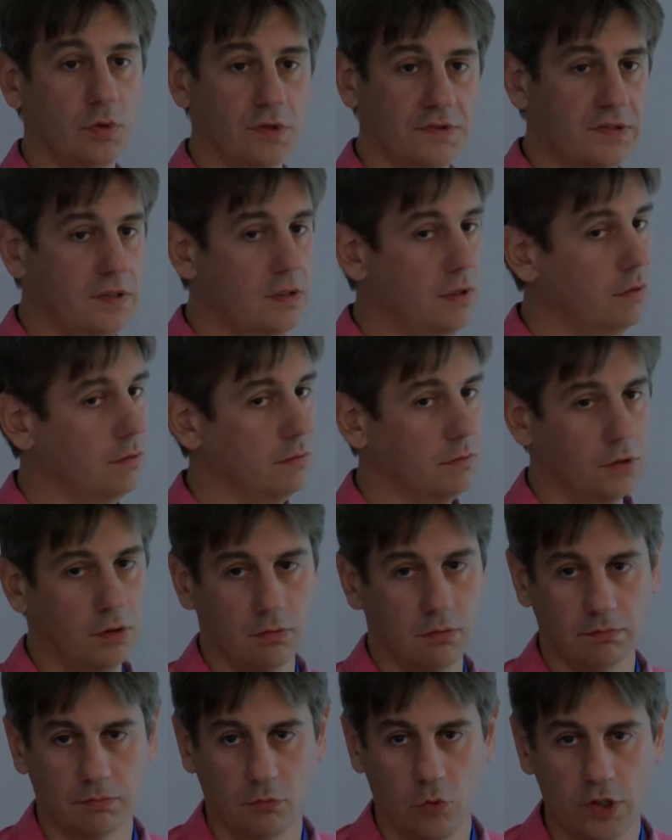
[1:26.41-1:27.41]
We're still
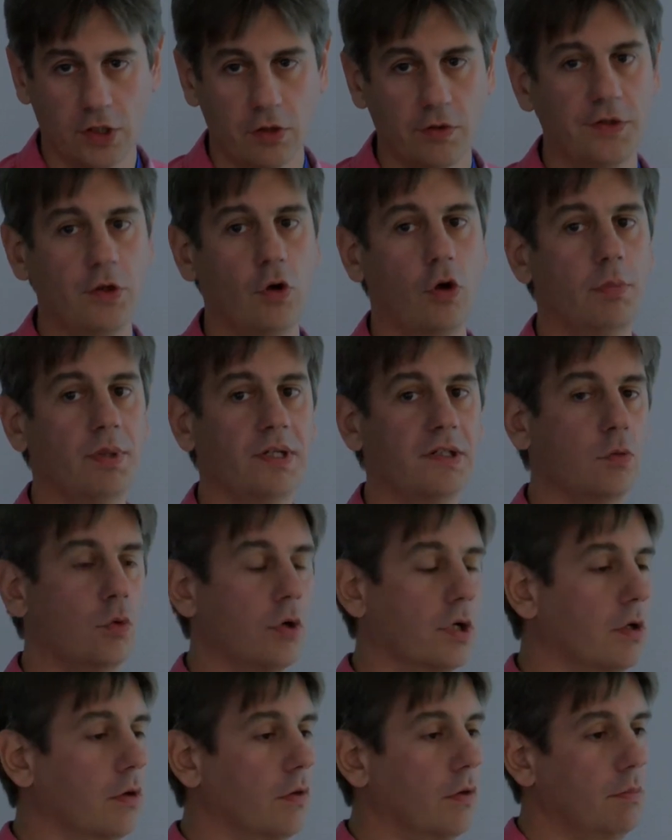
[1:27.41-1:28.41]
work on the orbit,
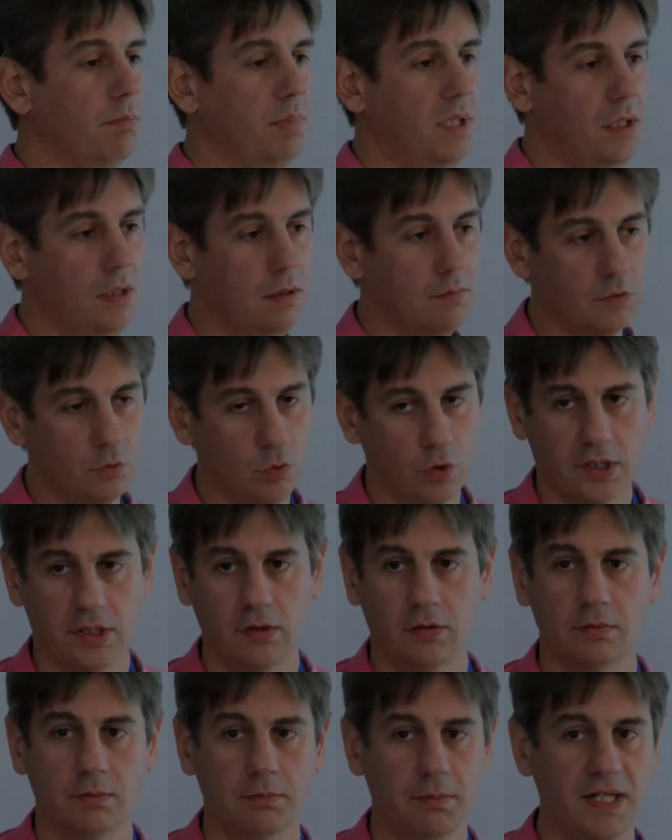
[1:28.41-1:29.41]
working on the beams,
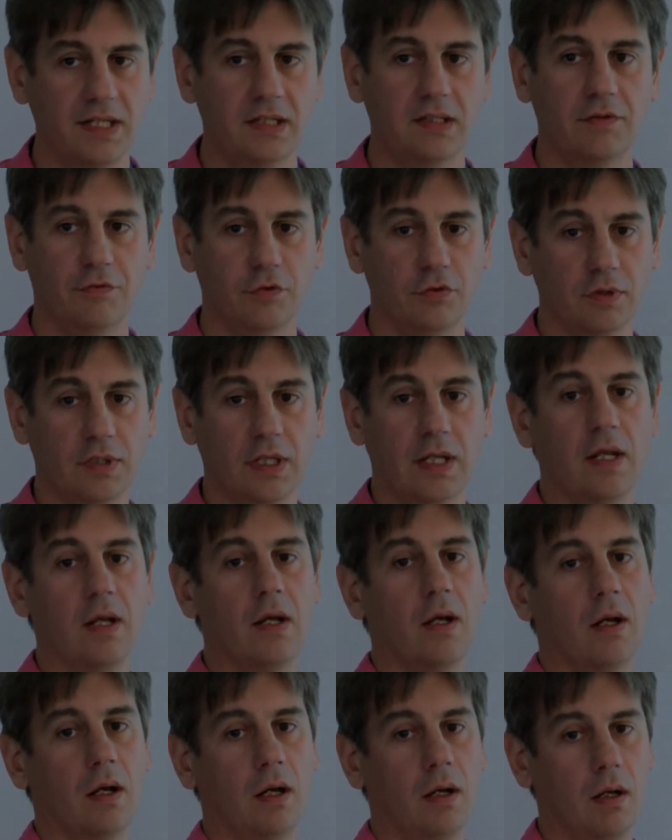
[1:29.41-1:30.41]
working on many different
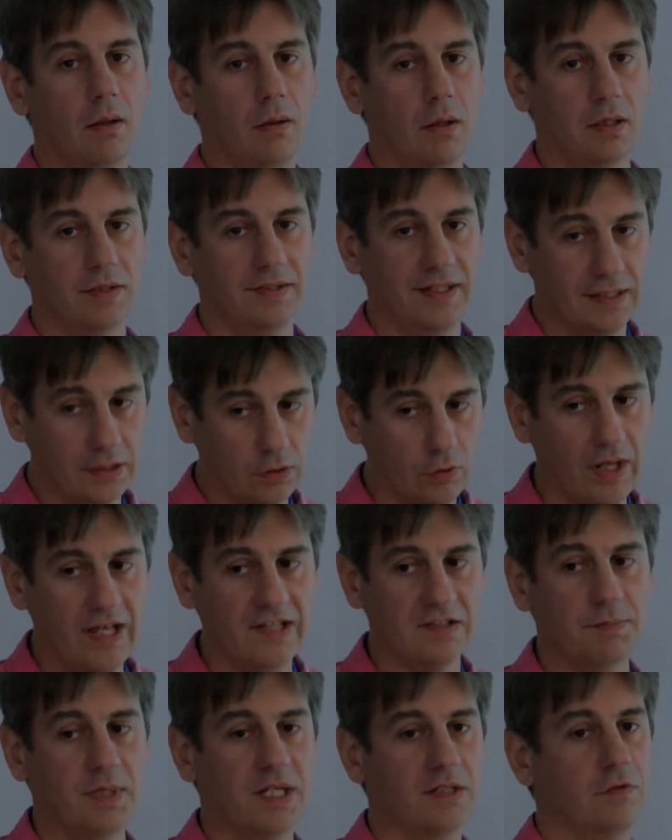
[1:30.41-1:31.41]
technical
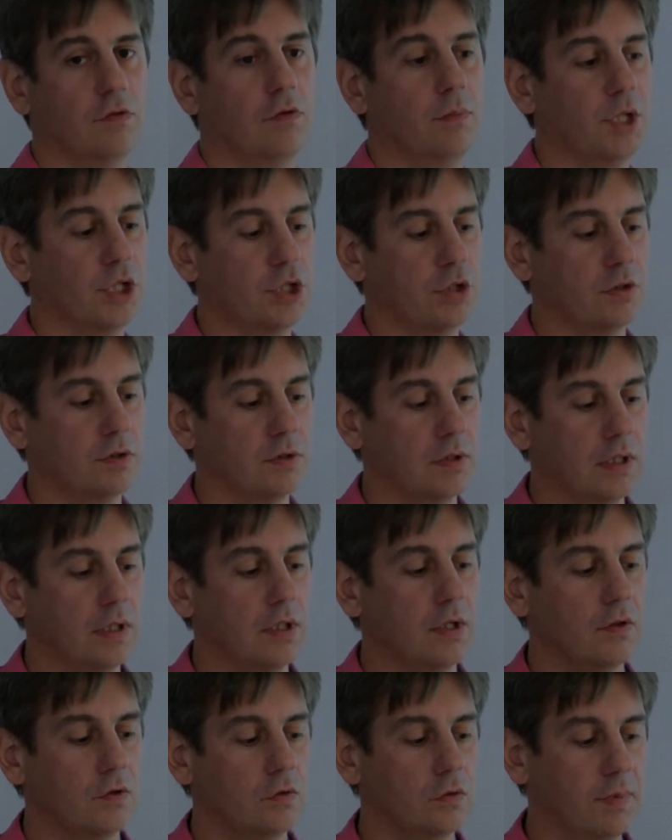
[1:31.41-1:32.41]
aspects of the mission
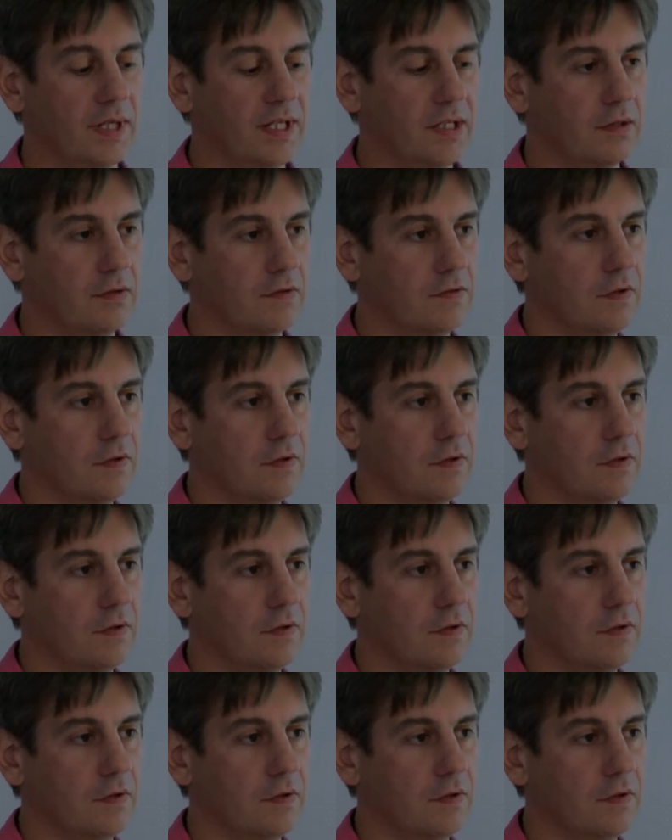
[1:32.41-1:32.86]
to make it